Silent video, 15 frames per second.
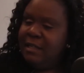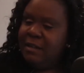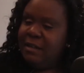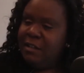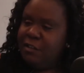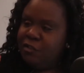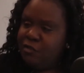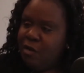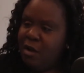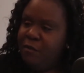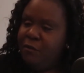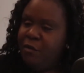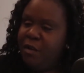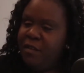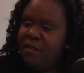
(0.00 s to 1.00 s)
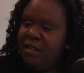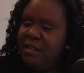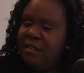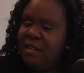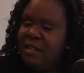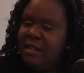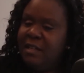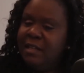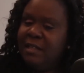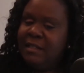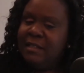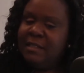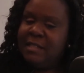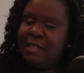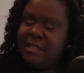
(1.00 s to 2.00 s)
In a strong voice, he said,
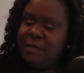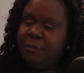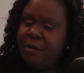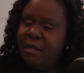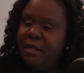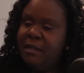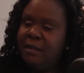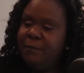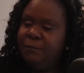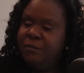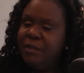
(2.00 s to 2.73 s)
discipline,